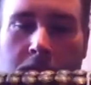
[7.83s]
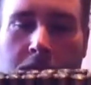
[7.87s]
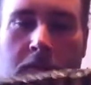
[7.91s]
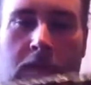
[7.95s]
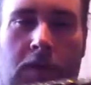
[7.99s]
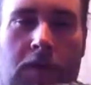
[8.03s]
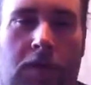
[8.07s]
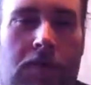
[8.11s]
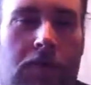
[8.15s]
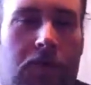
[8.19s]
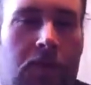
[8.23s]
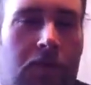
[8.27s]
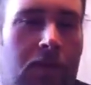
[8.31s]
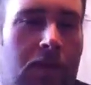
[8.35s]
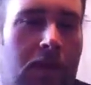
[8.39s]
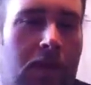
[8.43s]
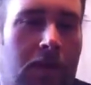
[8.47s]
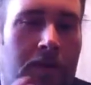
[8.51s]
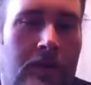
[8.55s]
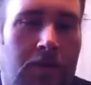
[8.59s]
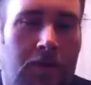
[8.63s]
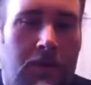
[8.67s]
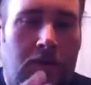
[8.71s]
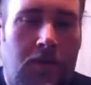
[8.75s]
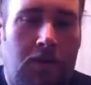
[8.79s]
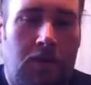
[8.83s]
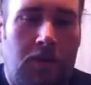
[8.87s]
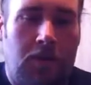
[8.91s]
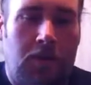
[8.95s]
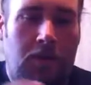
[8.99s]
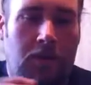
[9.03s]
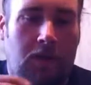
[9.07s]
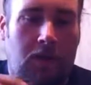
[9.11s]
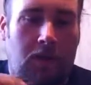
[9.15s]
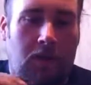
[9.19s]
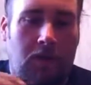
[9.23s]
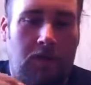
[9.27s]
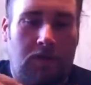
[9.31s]
43 Mauser with
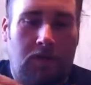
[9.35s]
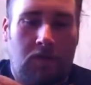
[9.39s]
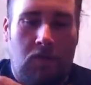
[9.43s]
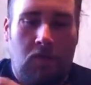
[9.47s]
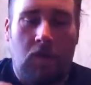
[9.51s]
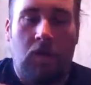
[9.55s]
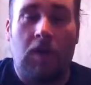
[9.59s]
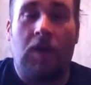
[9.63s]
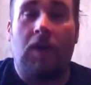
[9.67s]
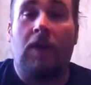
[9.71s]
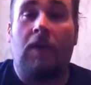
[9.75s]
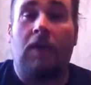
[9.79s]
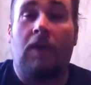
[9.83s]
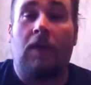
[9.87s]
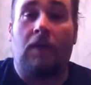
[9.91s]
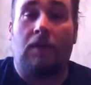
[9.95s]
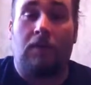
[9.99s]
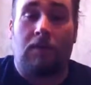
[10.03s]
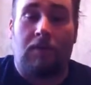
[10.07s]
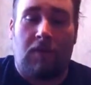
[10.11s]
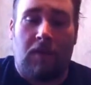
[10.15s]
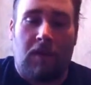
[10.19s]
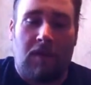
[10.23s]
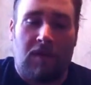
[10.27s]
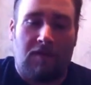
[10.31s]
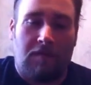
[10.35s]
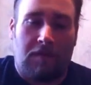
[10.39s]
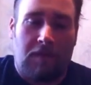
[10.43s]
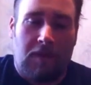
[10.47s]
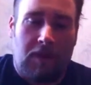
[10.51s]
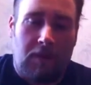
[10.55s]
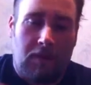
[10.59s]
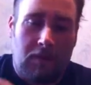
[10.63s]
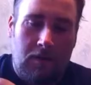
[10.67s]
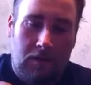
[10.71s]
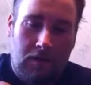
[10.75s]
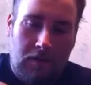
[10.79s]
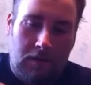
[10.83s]
the 4895
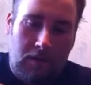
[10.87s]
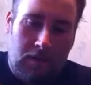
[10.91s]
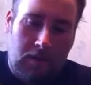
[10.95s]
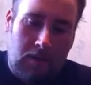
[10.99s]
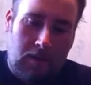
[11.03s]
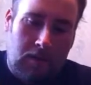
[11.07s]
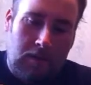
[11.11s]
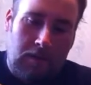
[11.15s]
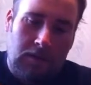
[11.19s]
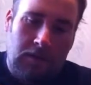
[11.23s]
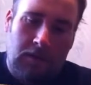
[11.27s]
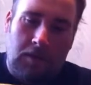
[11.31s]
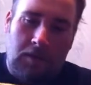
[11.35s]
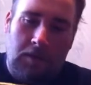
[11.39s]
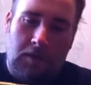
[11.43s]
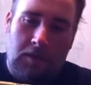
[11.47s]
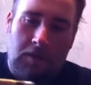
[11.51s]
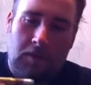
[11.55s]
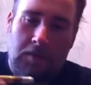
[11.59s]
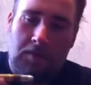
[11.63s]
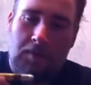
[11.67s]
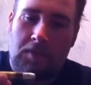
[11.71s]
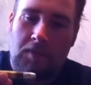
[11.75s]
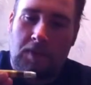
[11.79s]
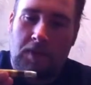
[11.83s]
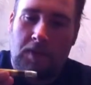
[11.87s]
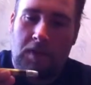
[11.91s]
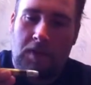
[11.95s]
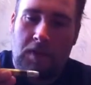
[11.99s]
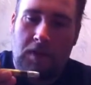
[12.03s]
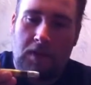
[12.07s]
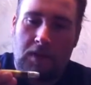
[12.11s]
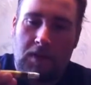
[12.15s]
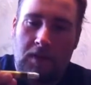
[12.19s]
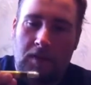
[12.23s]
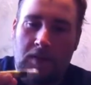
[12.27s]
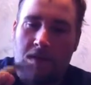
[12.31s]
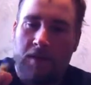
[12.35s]
powder. They all turned out pretty
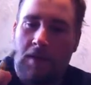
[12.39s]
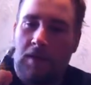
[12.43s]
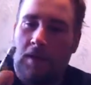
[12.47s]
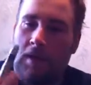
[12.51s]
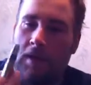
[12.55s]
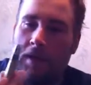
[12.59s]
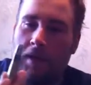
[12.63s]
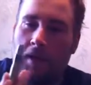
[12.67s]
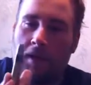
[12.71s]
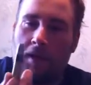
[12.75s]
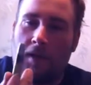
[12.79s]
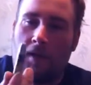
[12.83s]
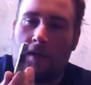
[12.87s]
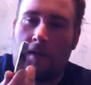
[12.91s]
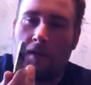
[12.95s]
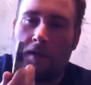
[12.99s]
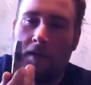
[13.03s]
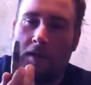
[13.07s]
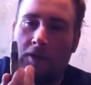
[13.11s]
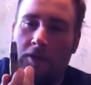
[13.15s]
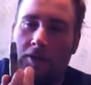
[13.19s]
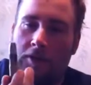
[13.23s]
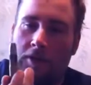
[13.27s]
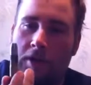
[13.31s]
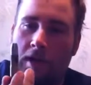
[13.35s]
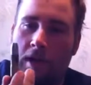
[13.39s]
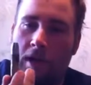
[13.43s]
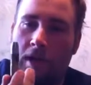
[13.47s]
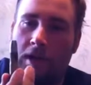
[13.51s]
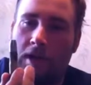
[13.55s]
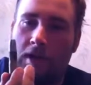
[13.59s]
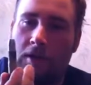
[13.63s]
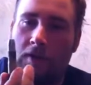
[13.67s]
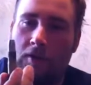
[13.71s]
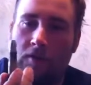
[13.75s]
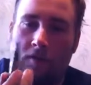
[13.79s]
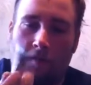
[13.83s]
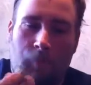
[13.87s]
nice. Nice
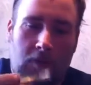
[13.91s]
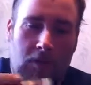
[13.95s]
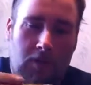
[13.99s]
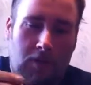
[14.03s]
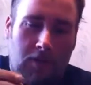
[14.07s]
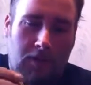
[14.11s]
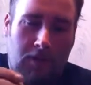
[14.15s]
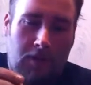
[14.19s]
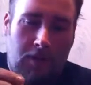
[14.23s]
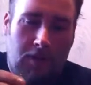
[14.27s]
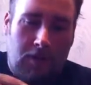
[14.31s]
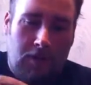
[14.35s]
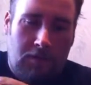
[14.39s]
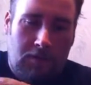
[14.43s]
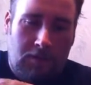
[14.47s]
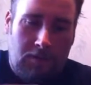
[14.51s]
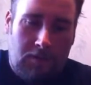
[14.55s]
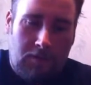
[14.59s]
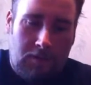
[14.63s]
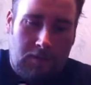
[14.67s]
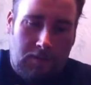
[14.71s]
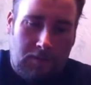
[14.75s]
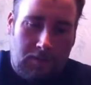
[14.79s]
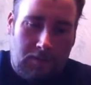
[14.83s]
shiny new bullets on them.